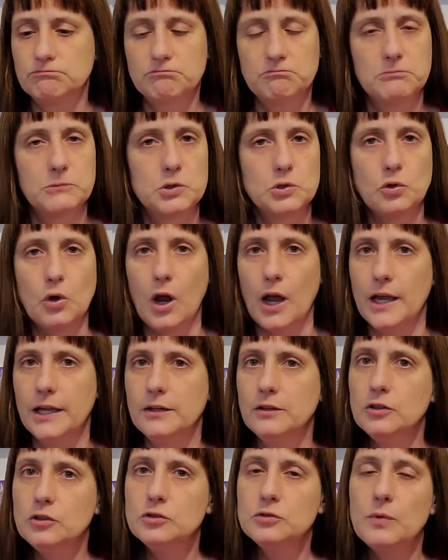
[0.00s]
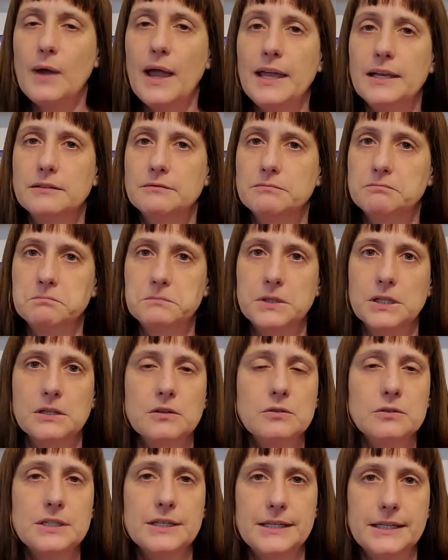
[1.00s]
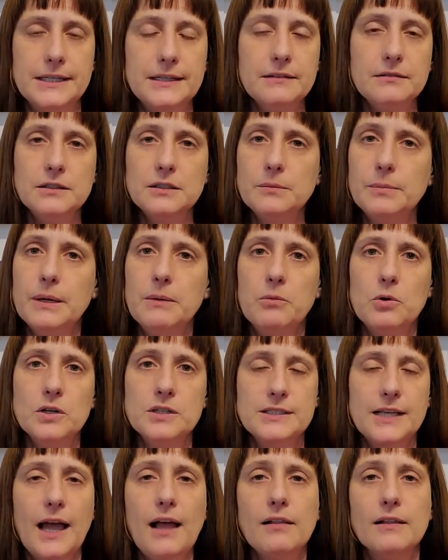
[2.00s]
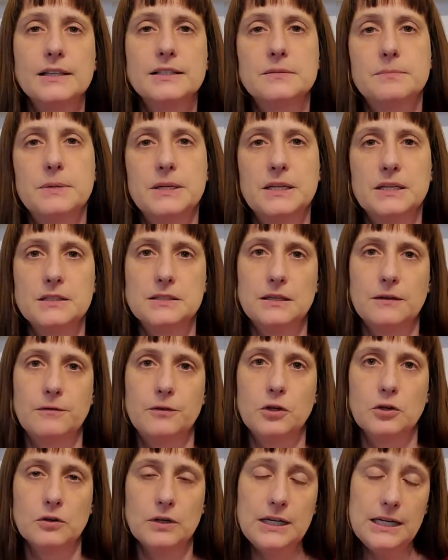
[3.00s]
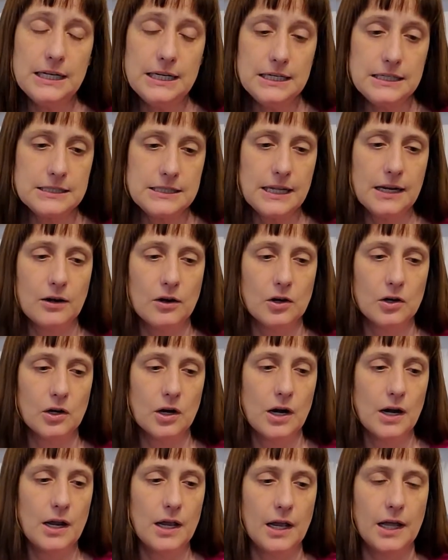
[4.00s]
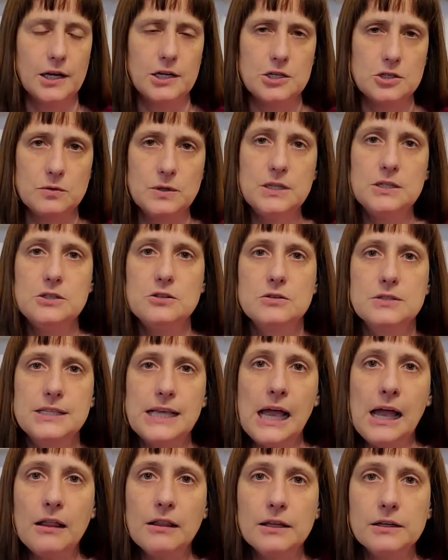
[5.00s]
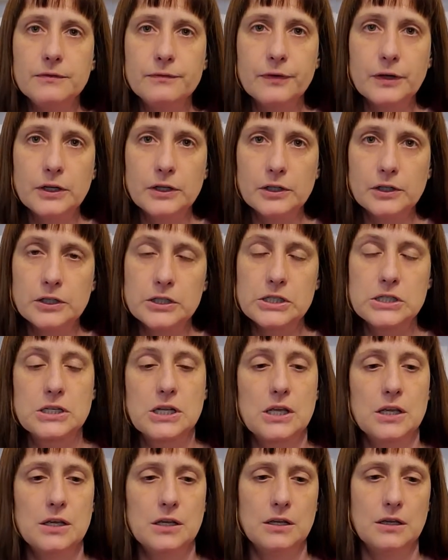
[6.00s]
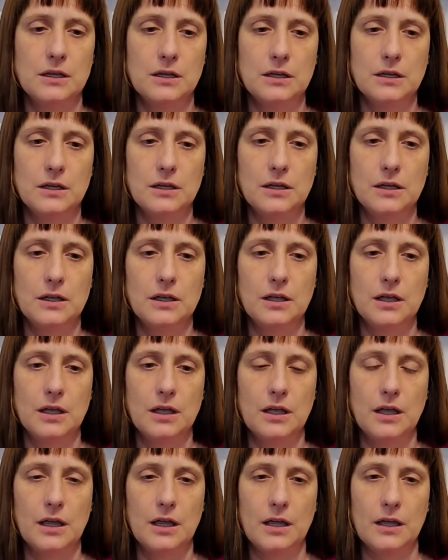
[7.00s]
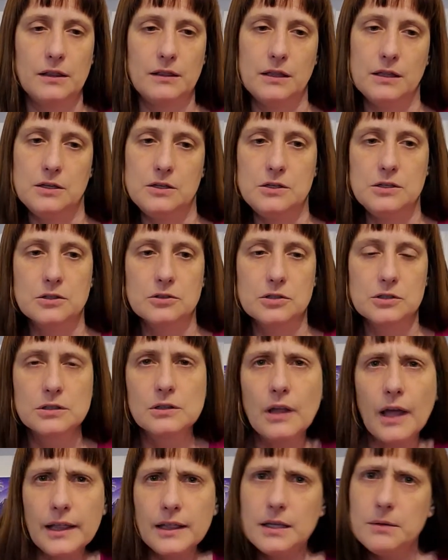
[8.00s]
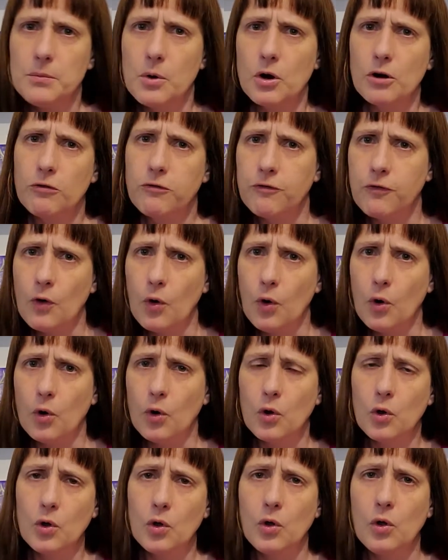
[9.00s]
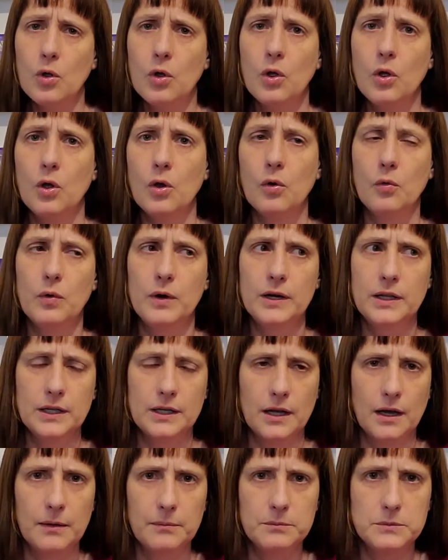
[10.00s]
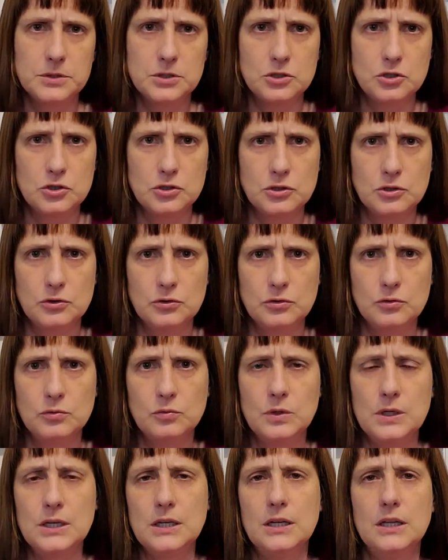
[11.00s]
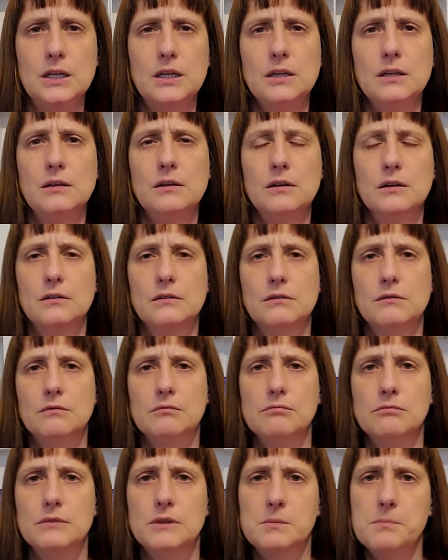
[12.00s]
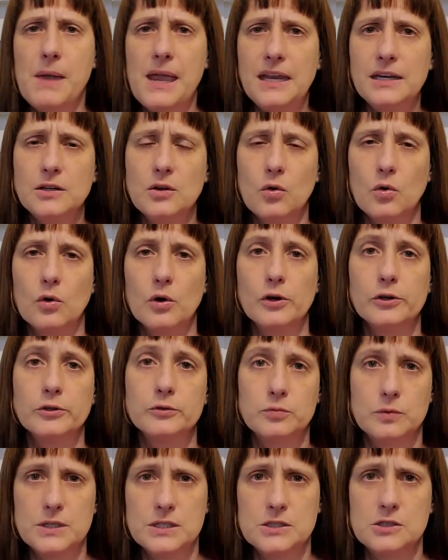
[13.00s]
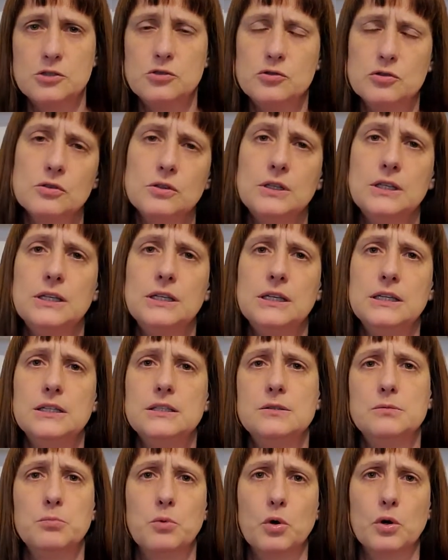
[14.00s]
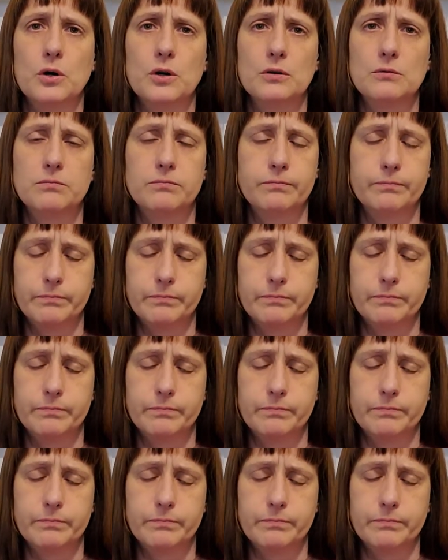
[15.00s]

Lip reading: try and lose weight, you know, to eat a little bit more salads, because if you're eating dinner and you eat your salad first, then you're slightly more full when it comes to eating the main course, which usually has more